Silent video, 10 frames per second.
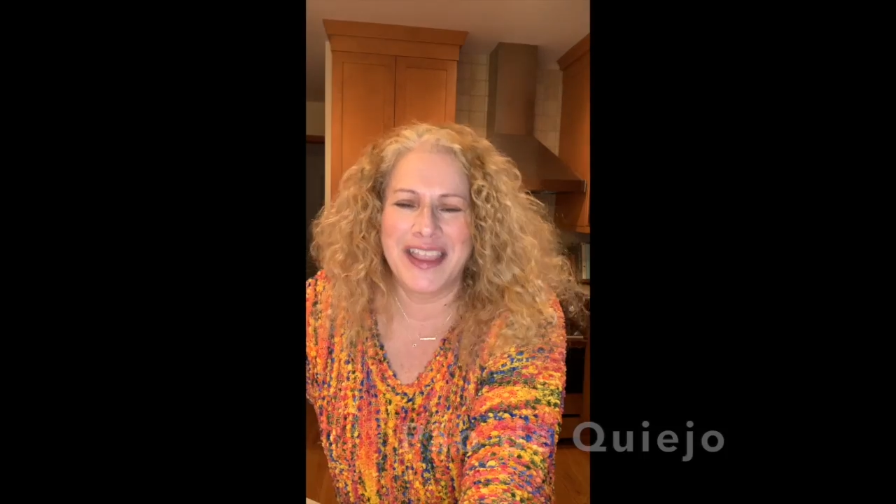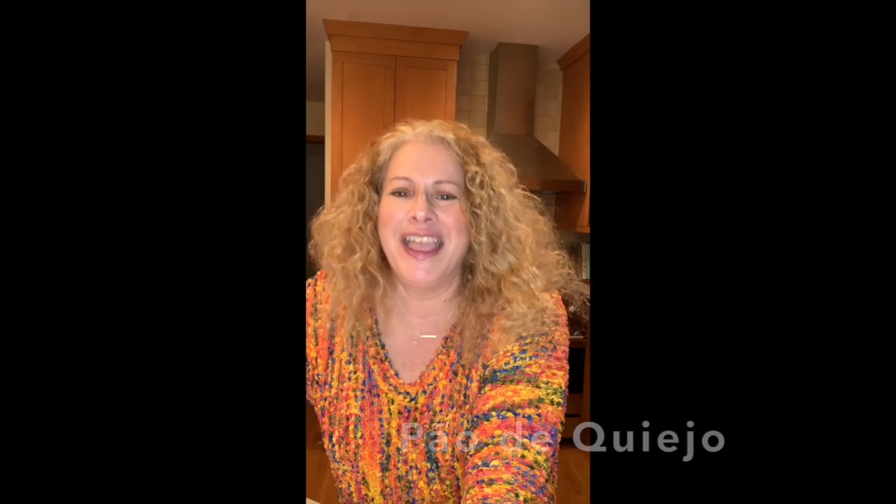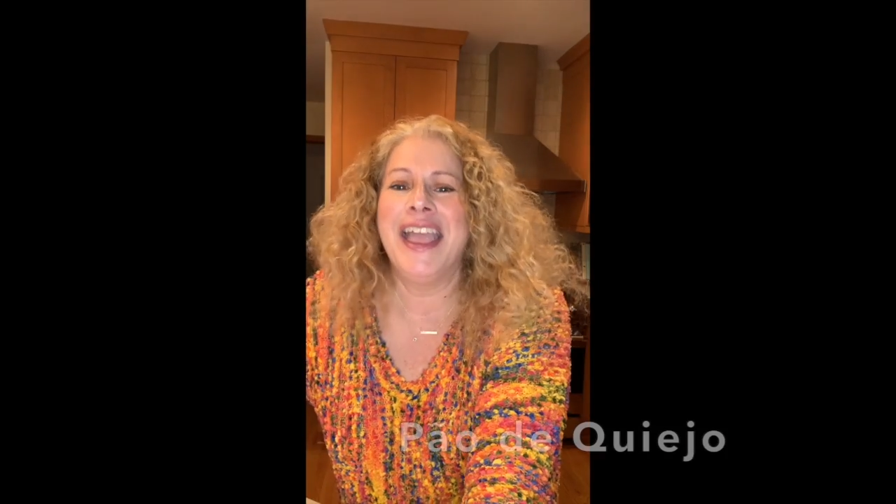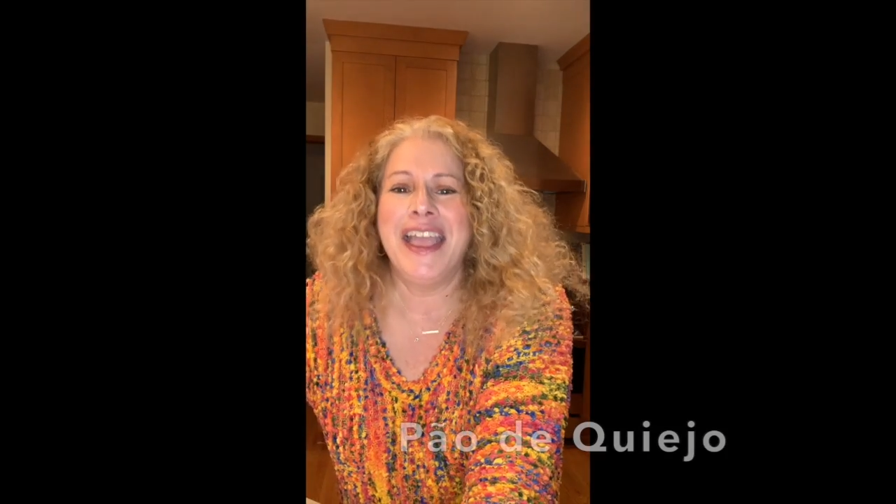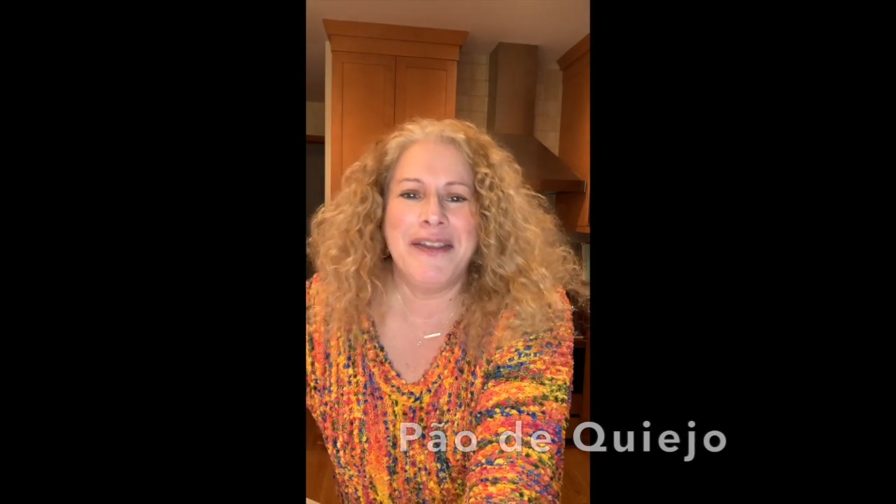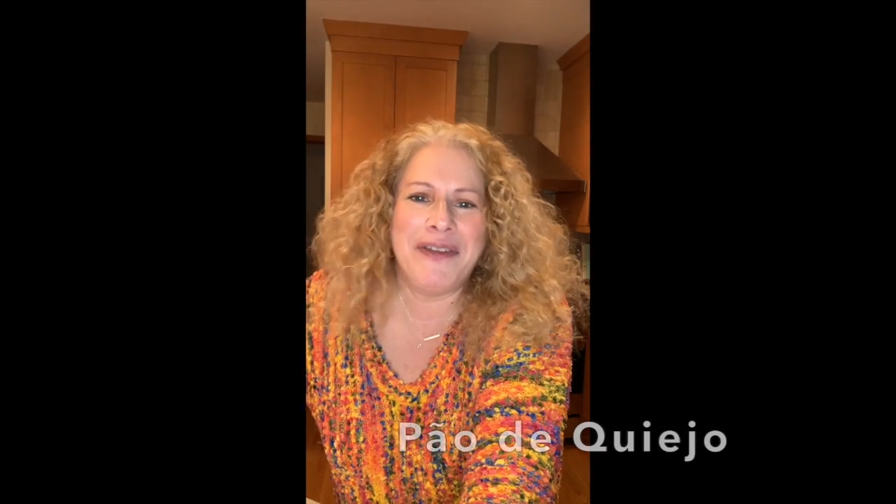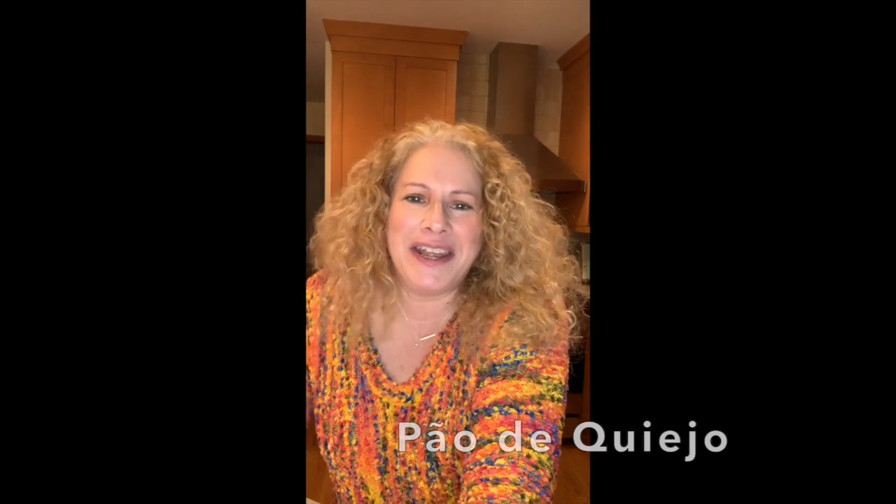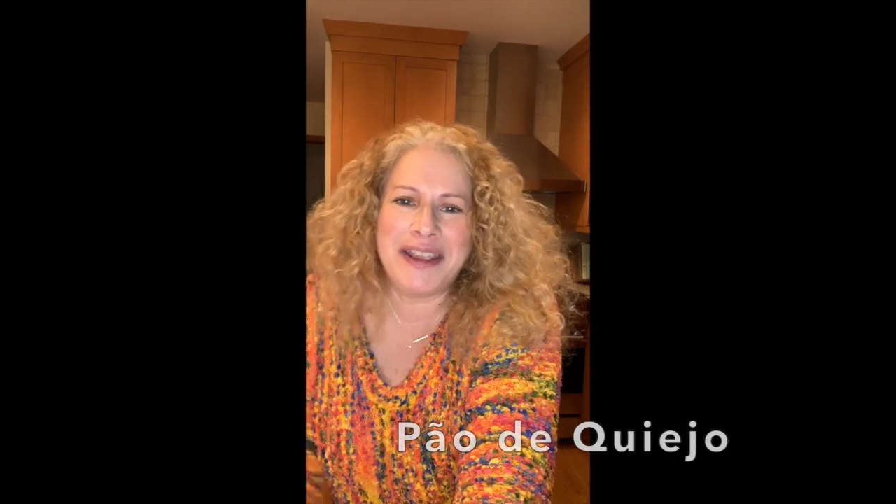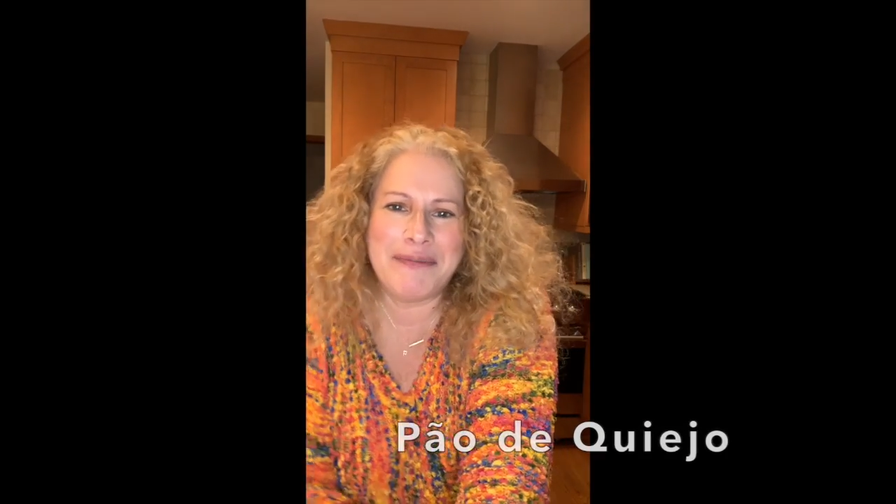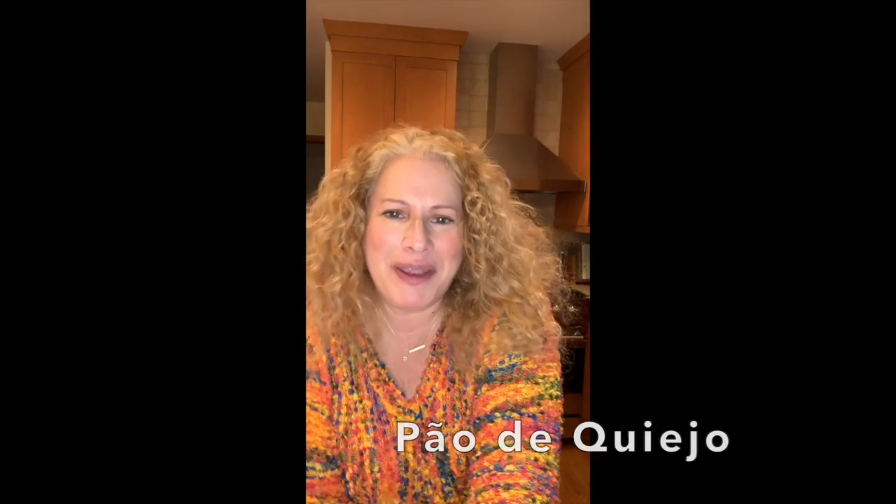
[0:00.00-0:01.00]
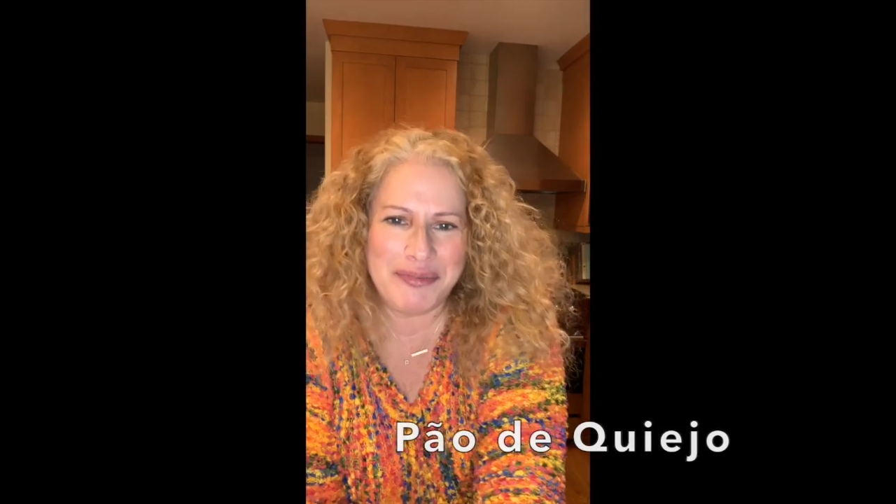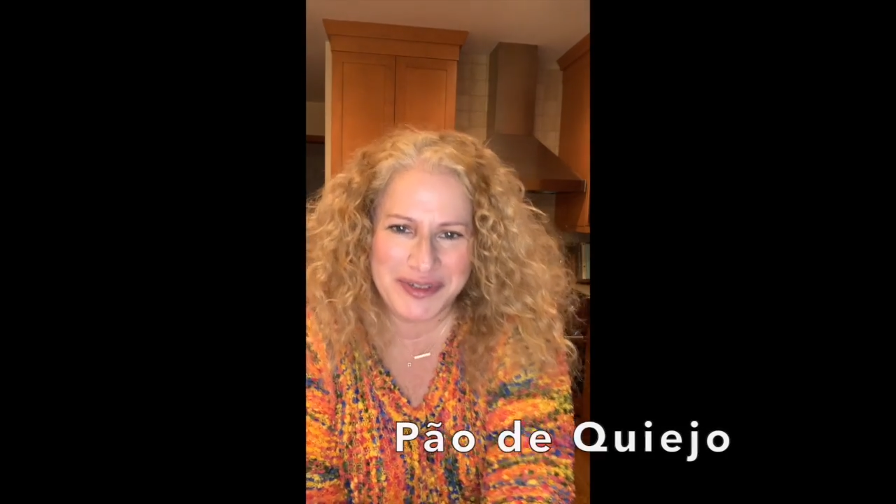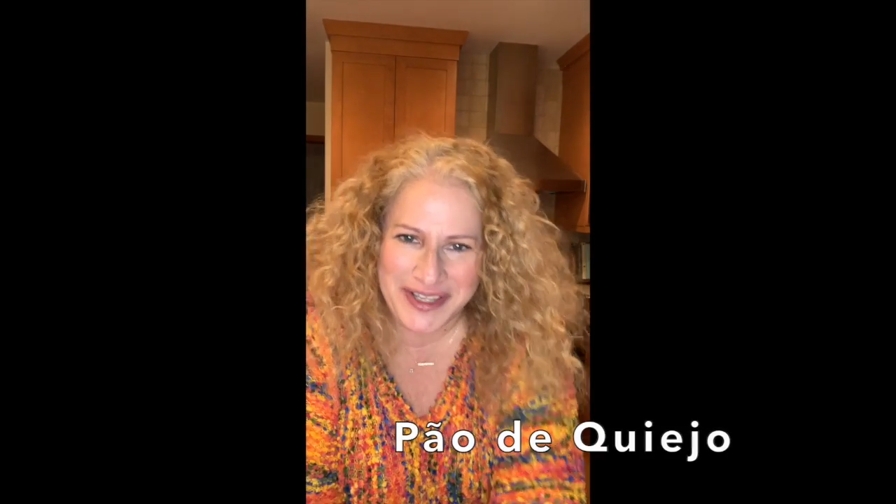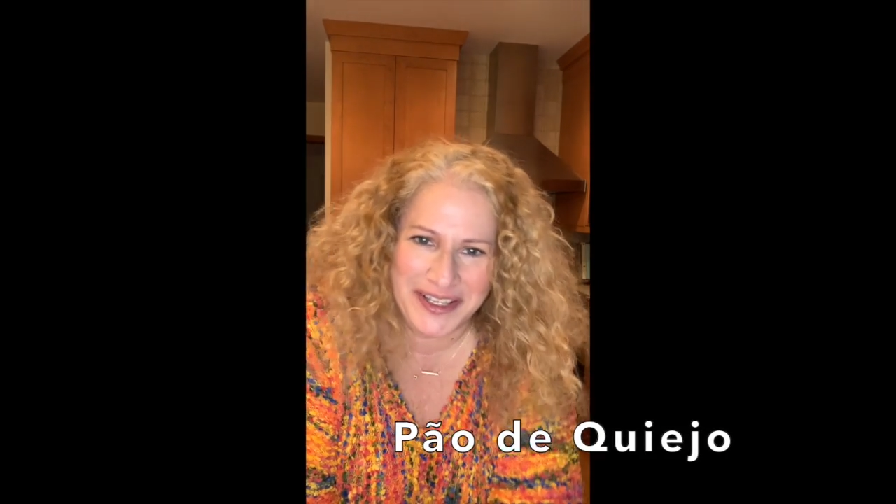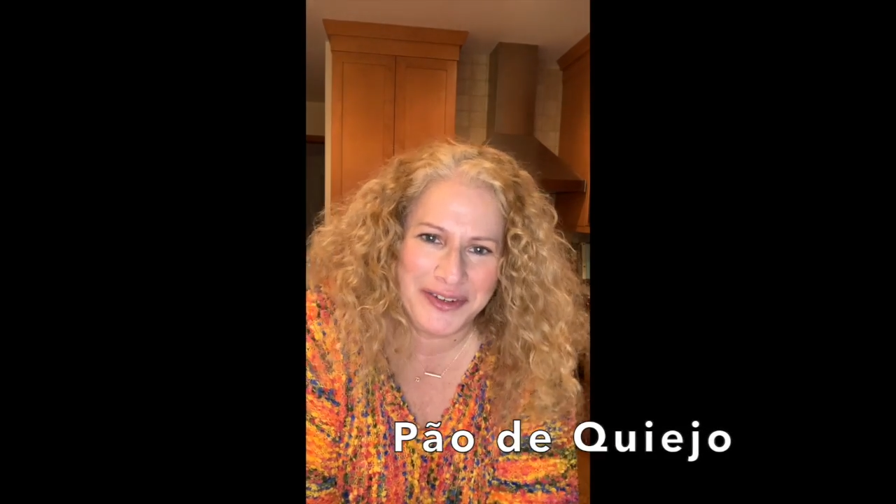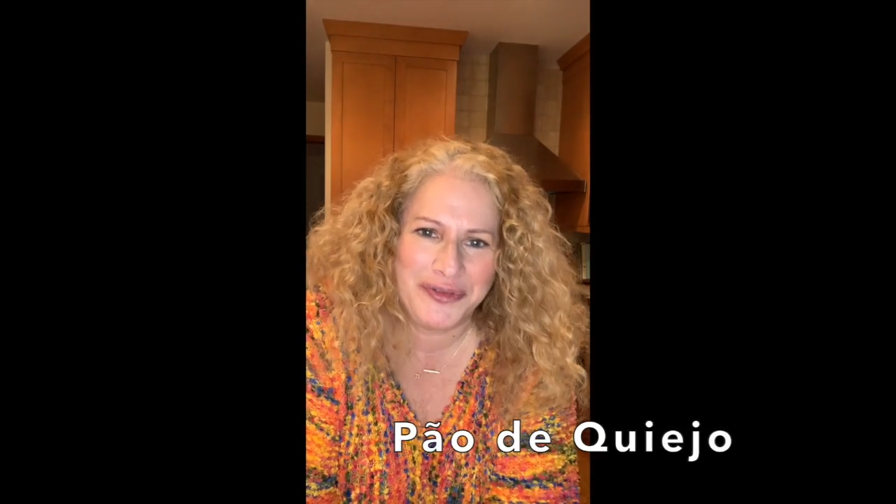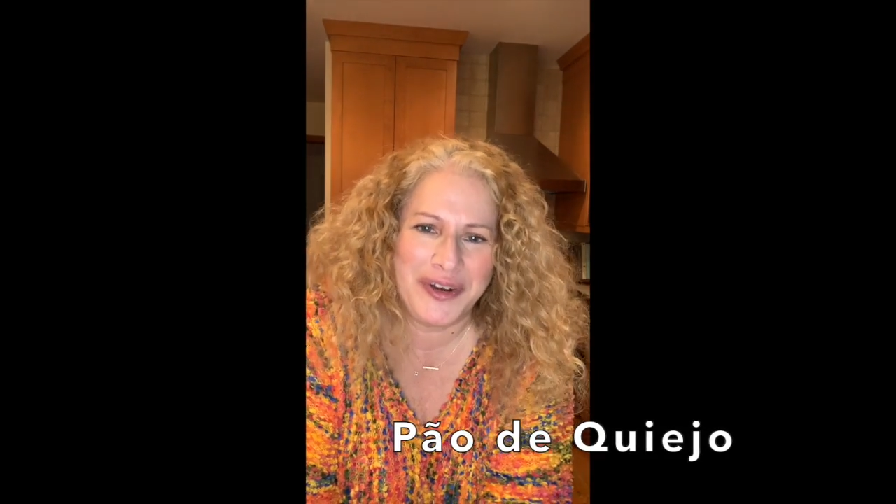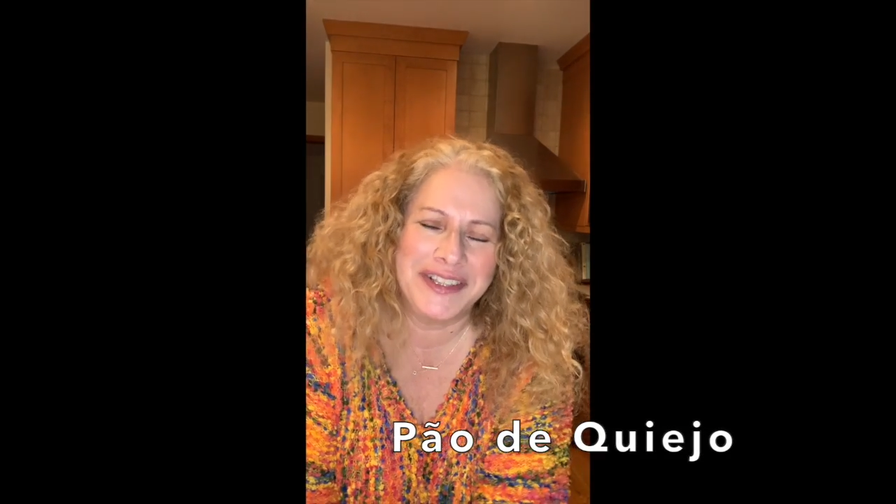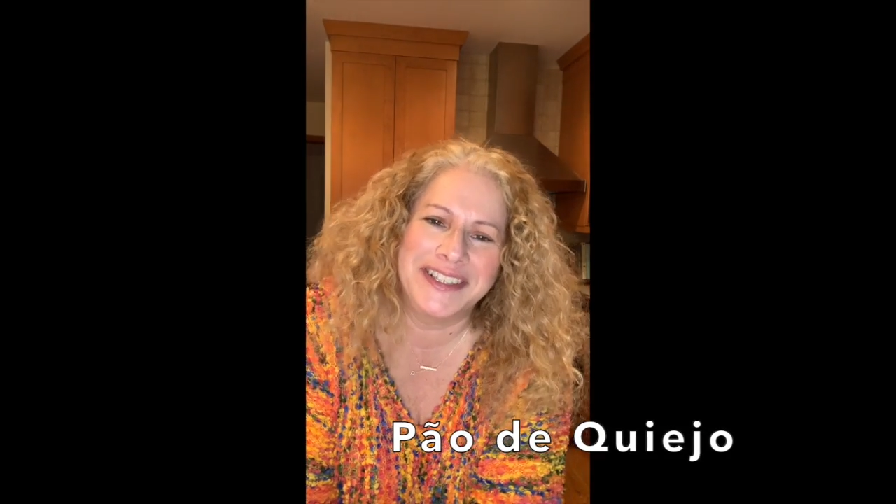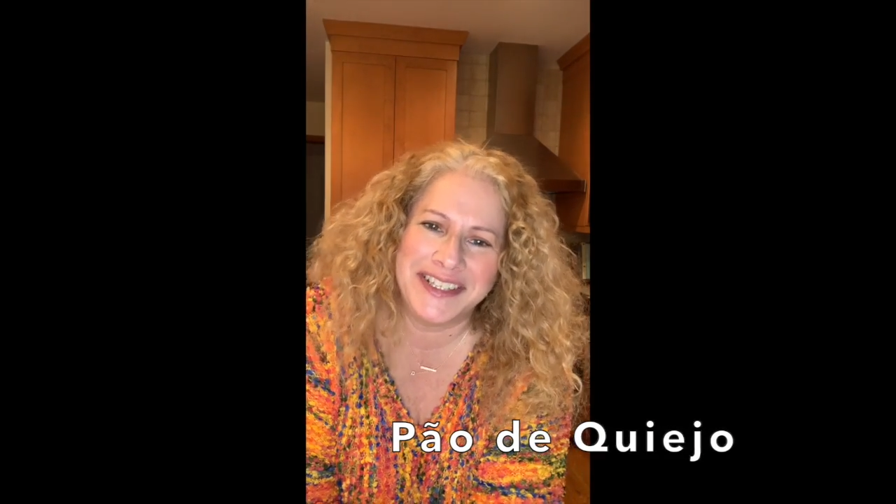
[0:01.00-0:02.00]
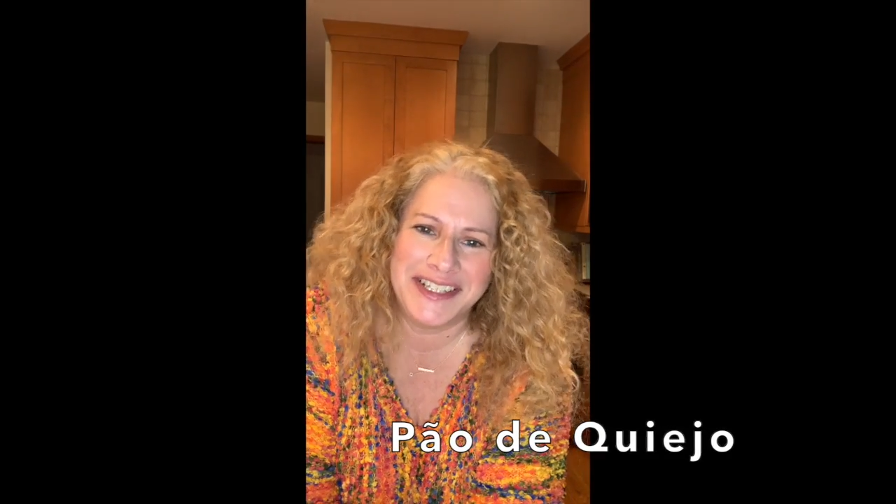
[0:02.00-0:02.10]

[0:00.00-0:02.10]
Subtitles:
If any of my Brazilian friends can tell